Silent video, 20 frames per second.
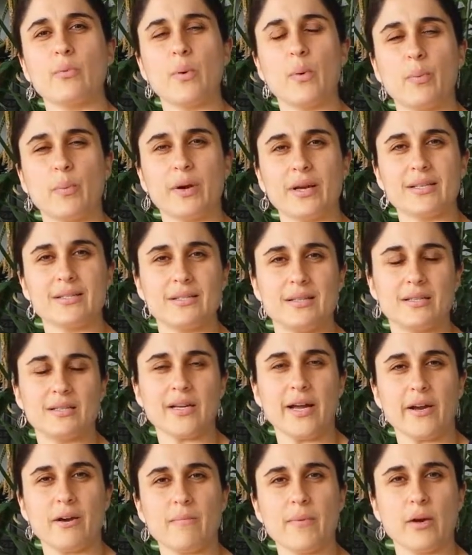but brings the
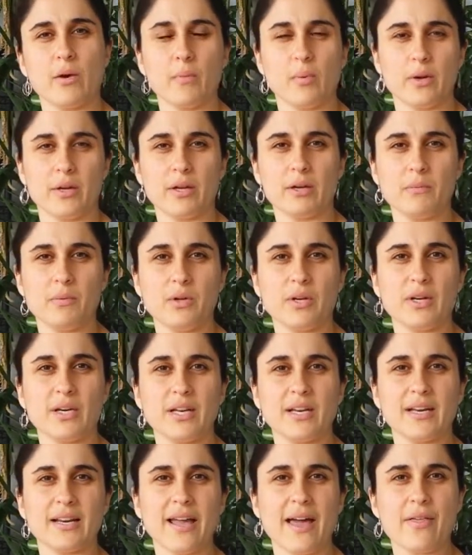entire Meadow Point
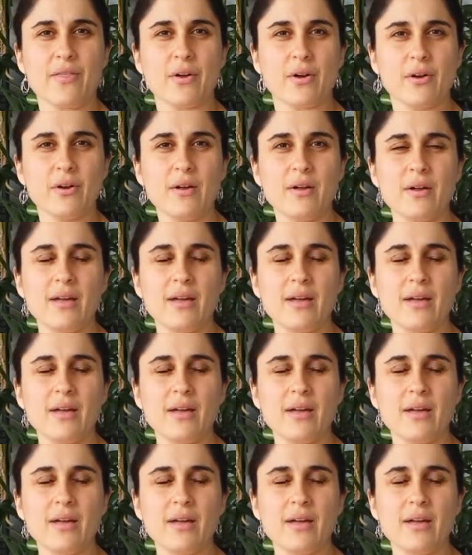community together.